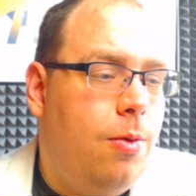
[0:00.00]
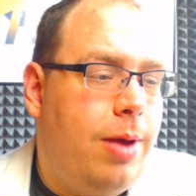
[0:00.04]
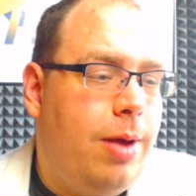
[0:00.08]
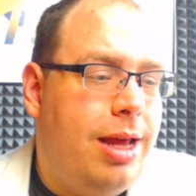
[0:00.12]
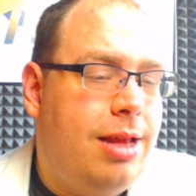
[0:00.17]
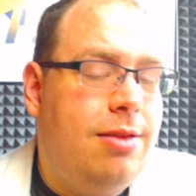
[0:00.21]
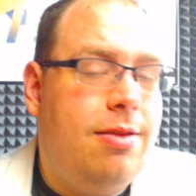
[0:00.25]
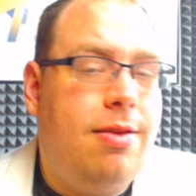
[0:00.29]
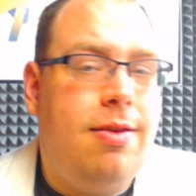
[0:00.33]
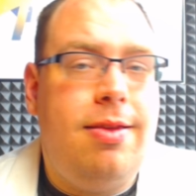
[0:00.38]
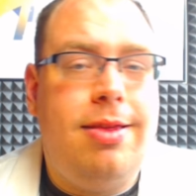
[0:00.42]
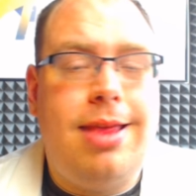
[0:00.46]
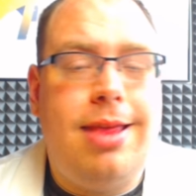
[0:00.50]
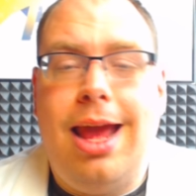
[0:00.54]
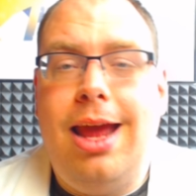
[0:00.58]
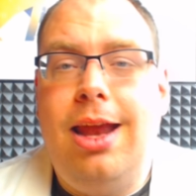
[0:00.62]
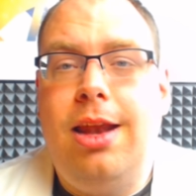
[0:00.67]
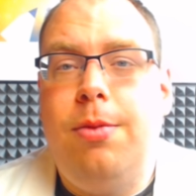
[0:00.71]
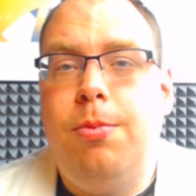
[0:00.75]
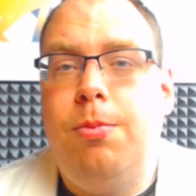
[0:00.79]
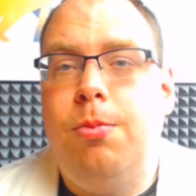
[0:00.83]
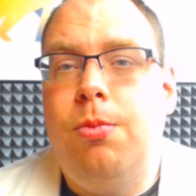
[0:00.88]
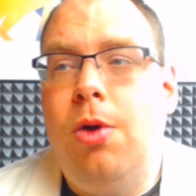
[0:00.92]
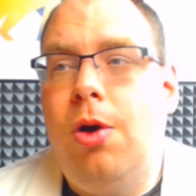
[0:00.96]

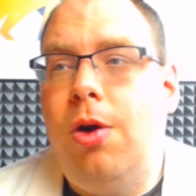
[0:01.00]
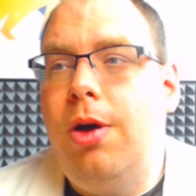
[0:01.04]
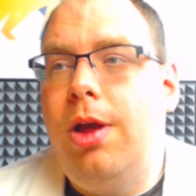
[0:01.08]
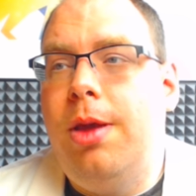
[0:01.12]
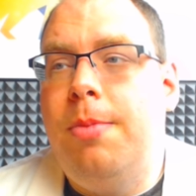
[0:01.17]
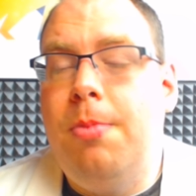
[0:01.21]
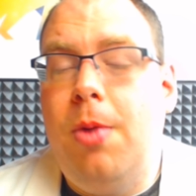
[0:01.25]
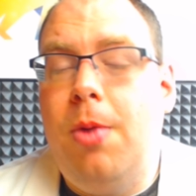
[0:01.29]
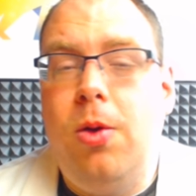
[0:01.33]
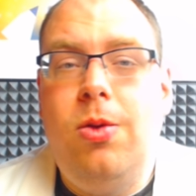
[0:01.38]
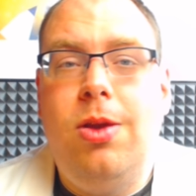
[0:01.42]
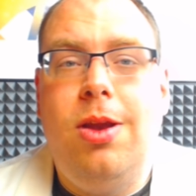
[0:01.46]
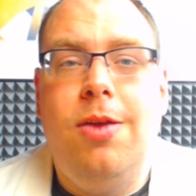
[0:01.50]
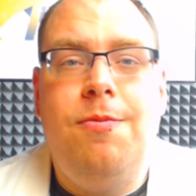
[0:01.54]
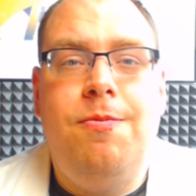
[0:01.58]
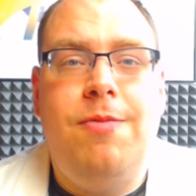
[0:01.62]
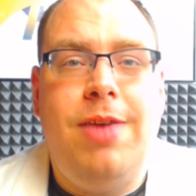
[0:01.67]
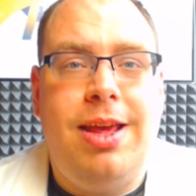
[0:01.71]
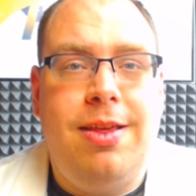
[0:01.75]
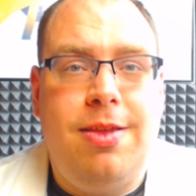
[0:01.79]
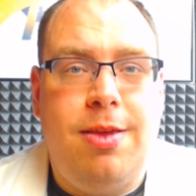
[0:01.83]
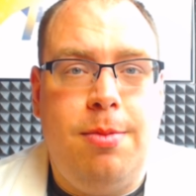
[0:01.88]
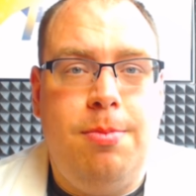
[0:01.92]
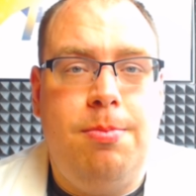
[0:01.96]
Instead, what
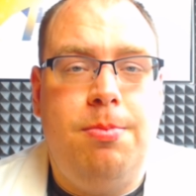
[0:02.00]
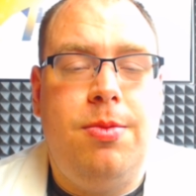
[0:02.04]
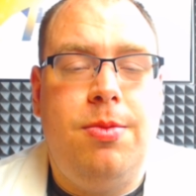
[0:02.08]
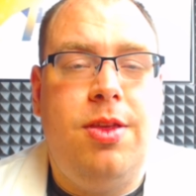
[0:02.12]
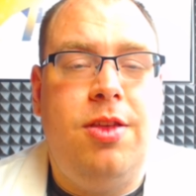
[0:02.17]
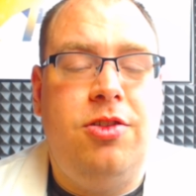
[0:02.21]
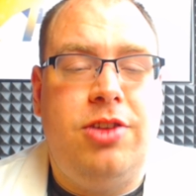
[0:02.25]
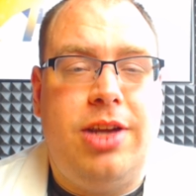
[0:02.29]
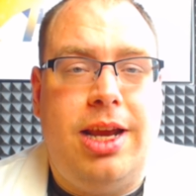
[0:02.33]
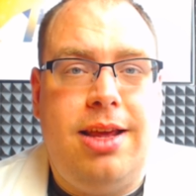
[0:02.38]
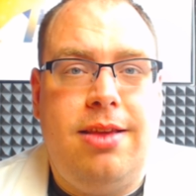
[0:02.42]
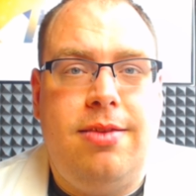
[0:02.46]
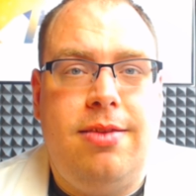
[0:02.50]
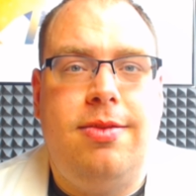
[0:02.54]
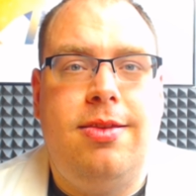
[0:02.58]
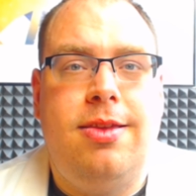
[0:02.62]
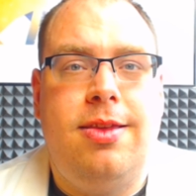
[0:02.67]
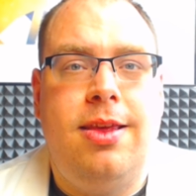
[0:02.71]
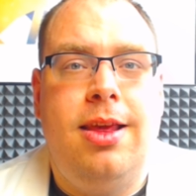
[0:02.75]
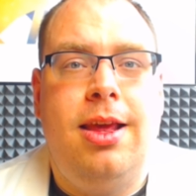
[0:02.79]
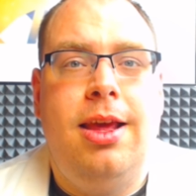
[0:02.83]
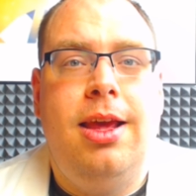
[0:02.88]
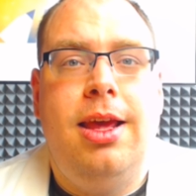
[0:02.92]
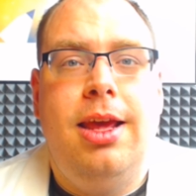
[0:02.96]
emotivism suggests